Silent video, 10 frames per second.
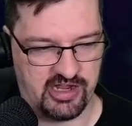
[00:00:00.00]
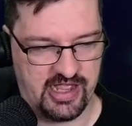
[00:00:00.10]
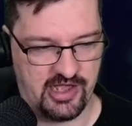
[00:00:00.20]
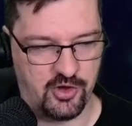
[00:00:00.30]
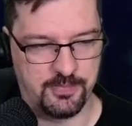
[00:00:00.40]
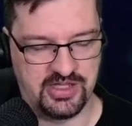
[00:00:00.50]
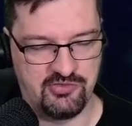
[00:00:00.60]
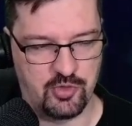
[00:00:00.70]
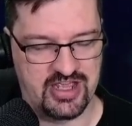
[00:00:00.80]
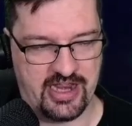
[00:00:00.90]
I don't believe we
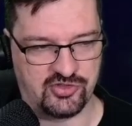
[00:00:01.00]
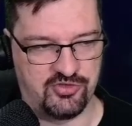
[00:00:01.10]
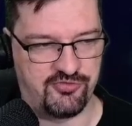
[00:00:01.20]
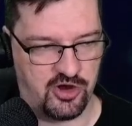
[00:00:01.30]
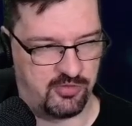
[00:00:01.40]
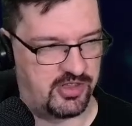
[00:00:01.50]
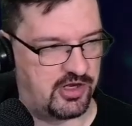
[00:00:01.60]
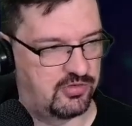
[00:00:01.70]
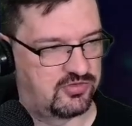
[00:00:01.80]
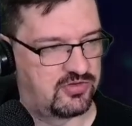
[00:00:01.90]
can actually farm the
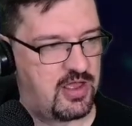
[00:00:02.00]
nodes.